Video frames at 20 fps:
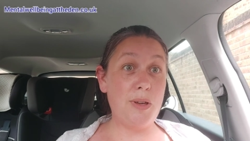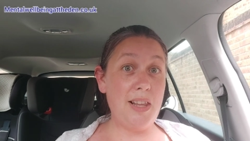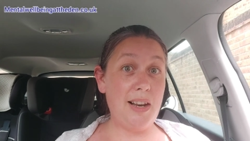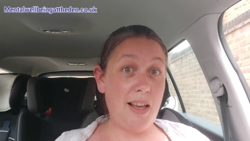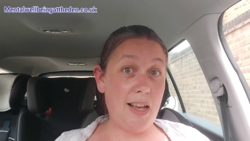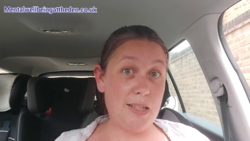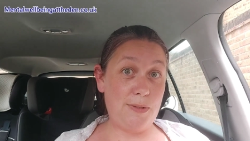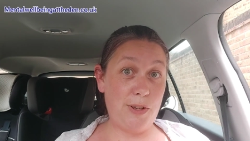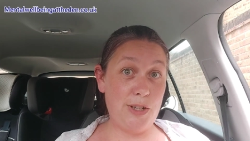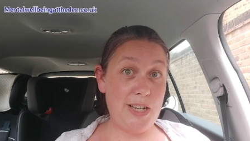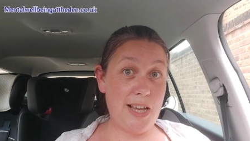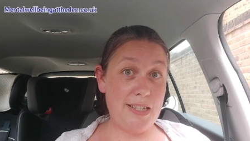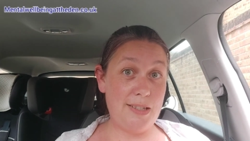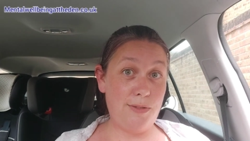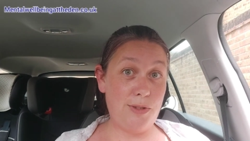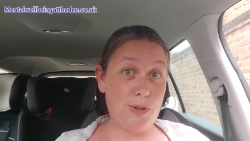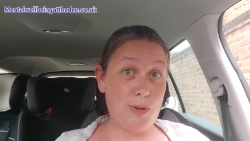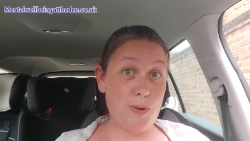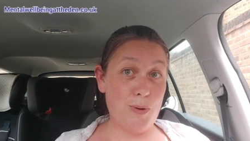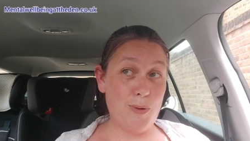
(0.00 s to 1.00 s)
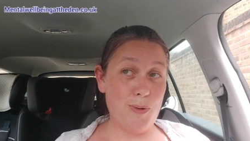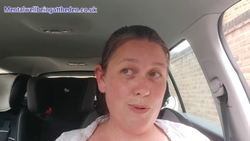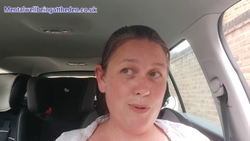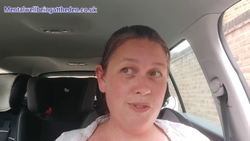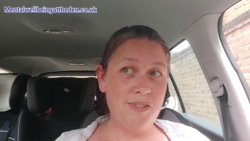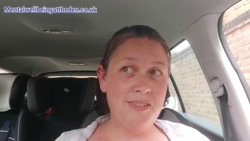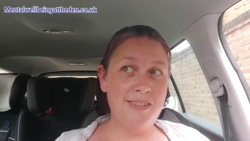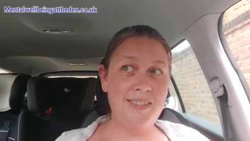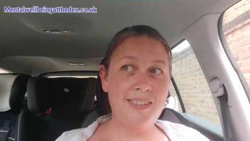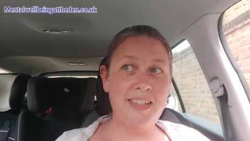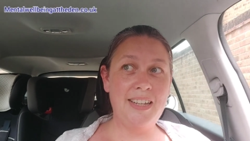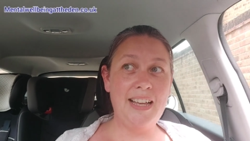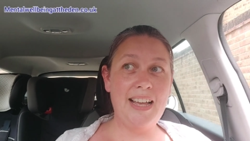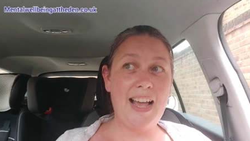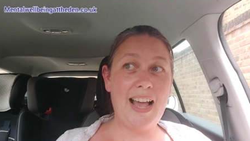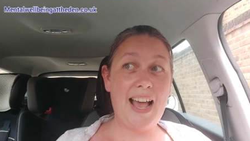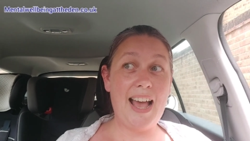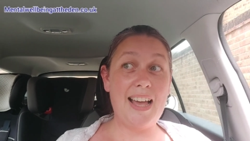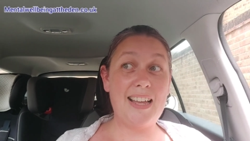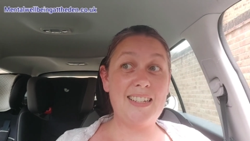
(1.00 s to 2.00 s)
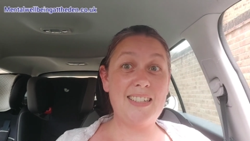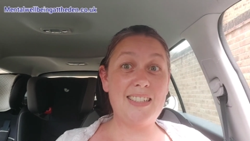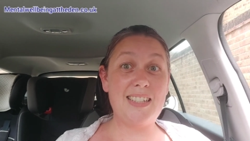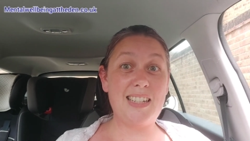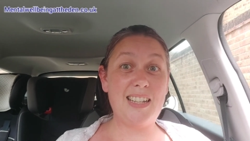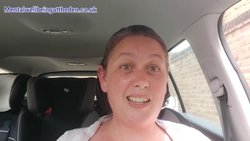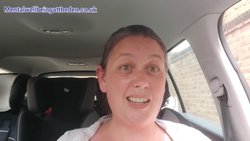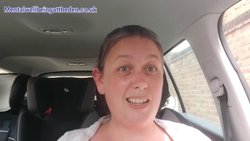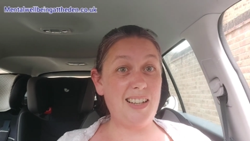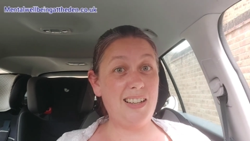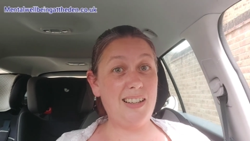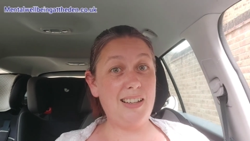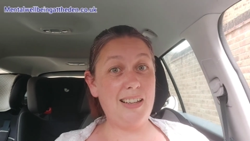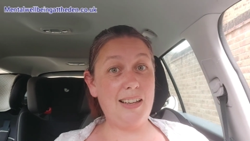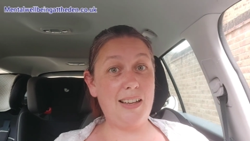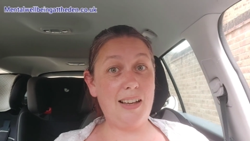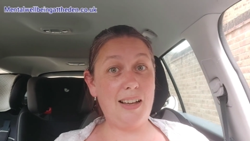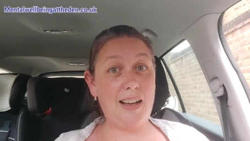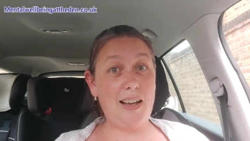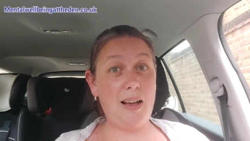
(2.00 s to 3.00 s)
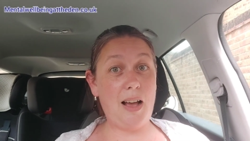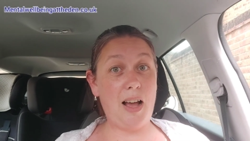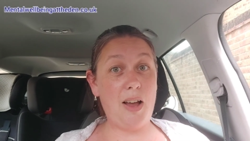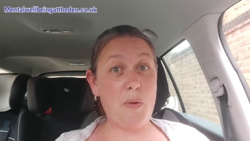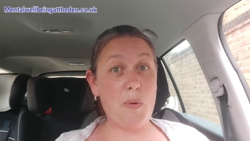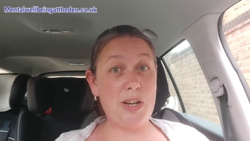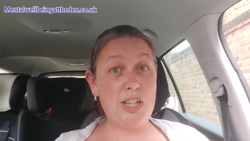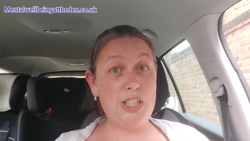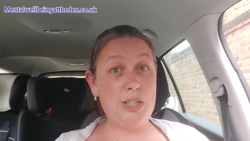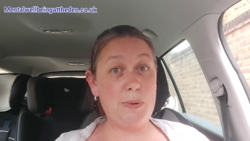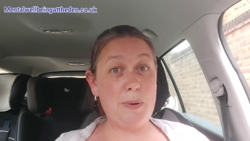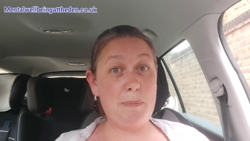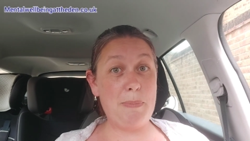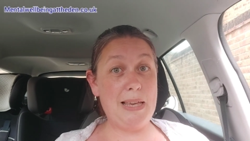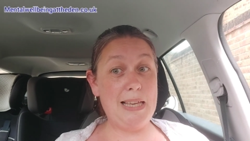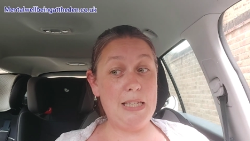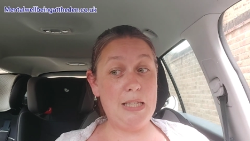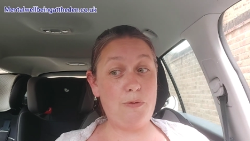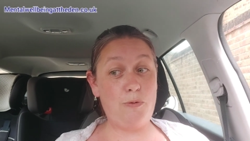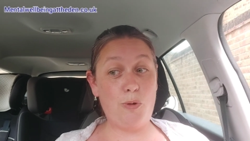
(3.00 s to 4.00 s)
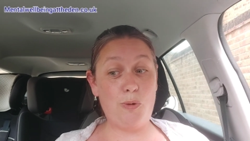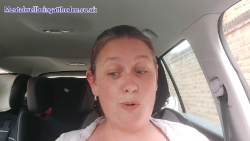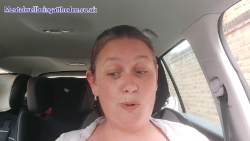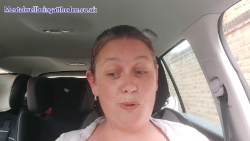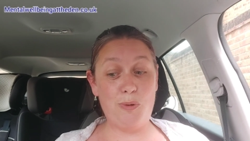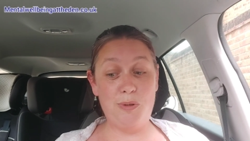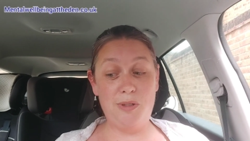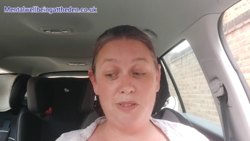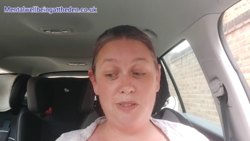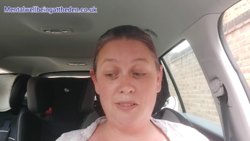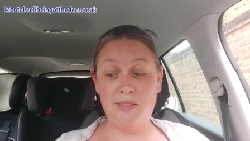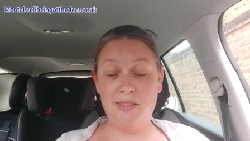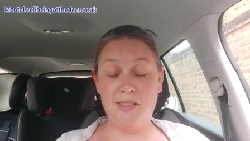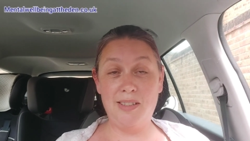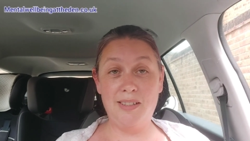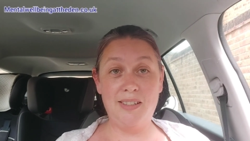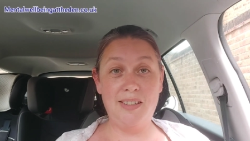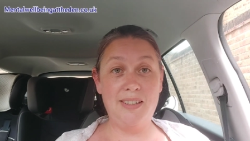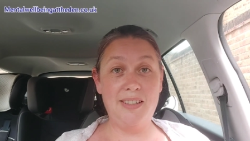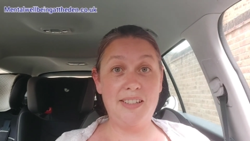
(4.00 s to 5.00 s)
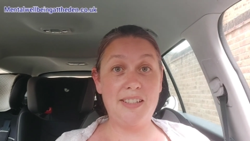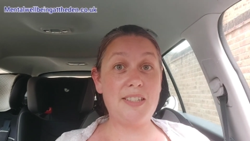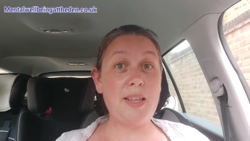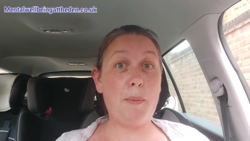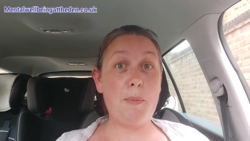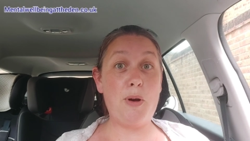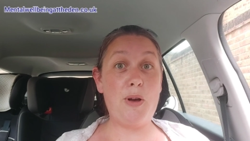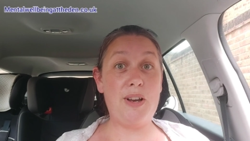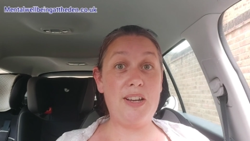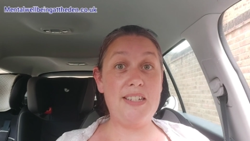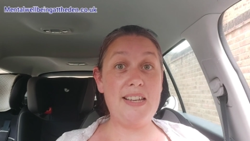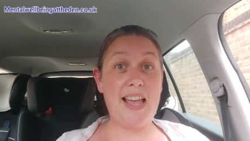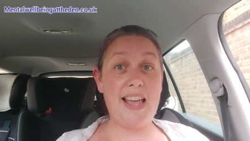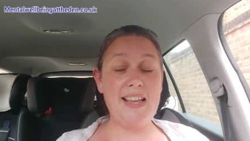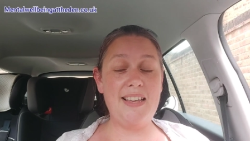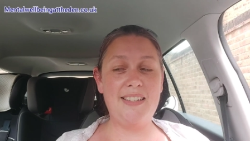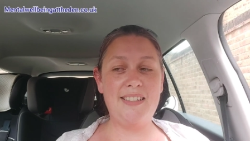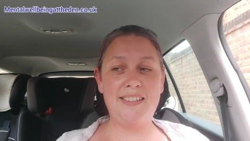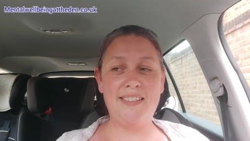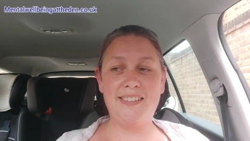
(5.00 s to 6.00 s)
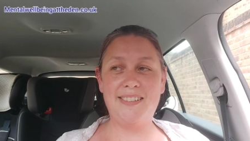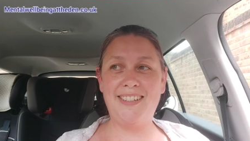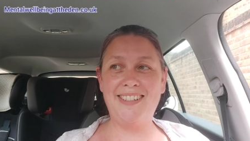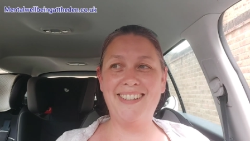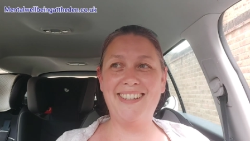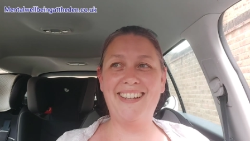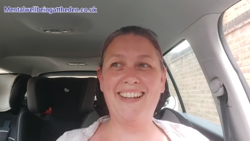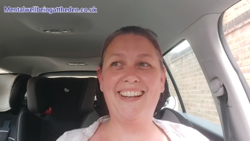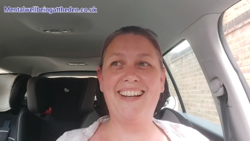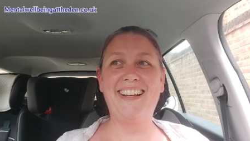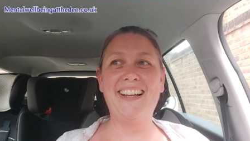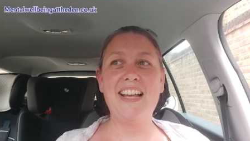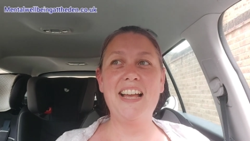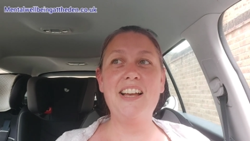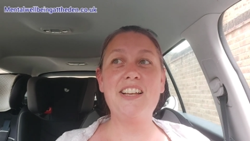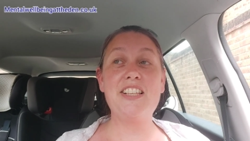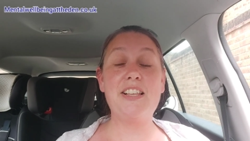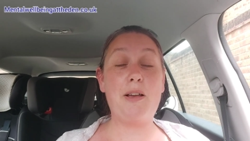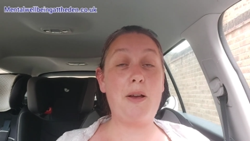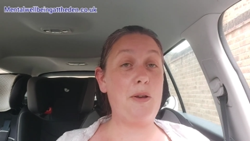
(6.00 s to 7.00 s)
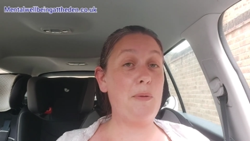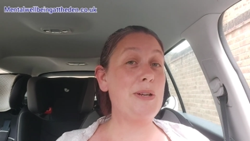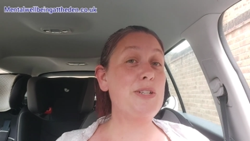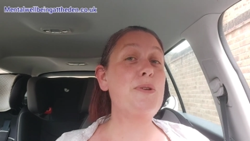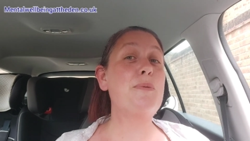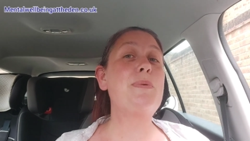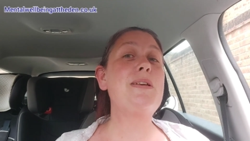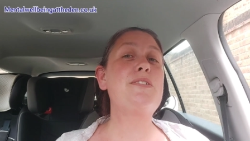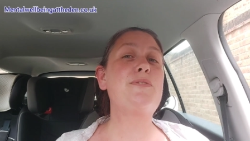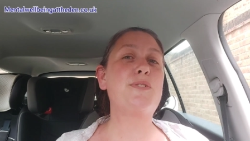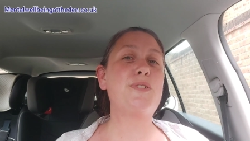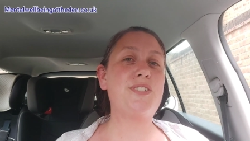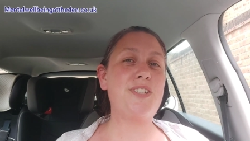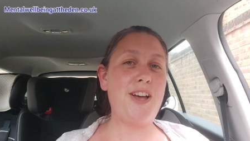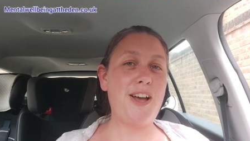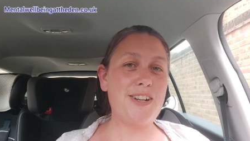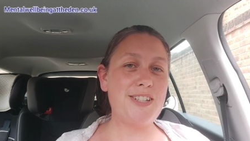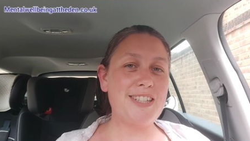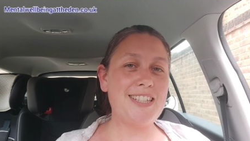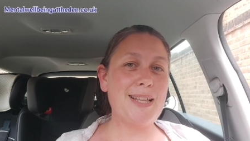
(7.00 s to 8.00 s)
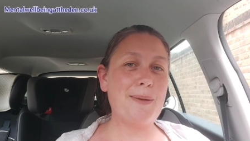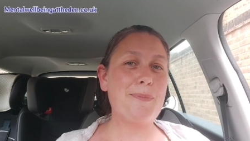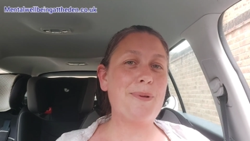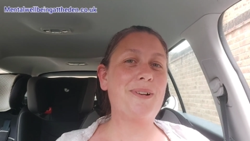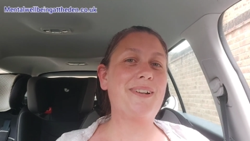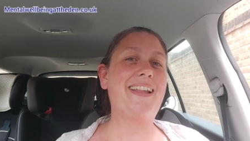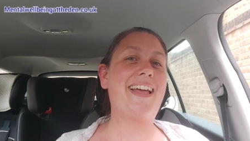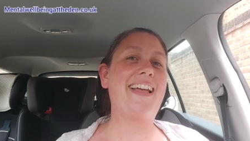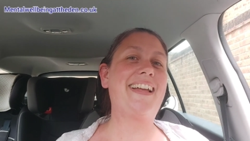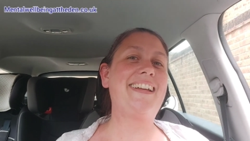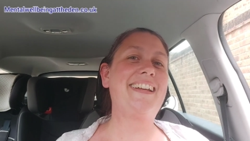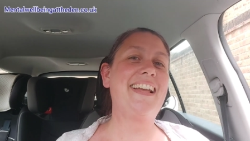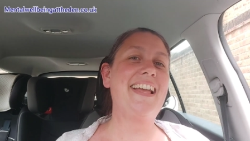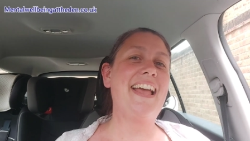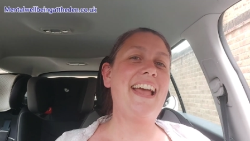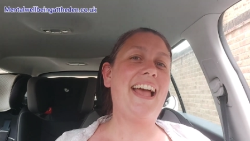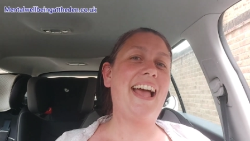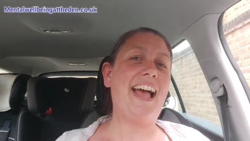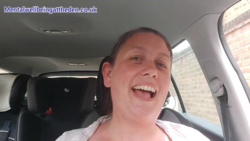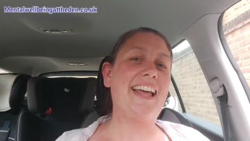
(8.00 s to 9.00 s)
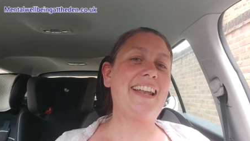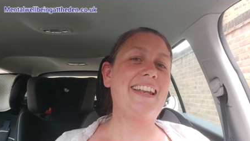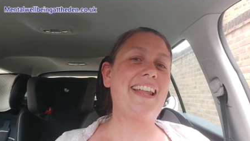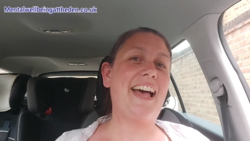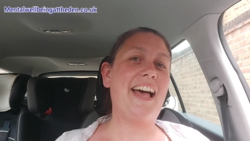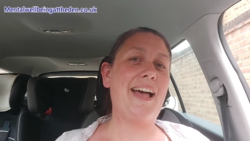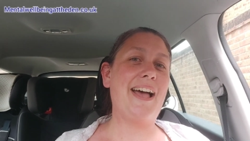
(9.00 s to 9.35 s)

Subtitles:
the last few days of school, and I wish you a peaceful summer holiday. I wish you a peaceful start to the summer holiday. And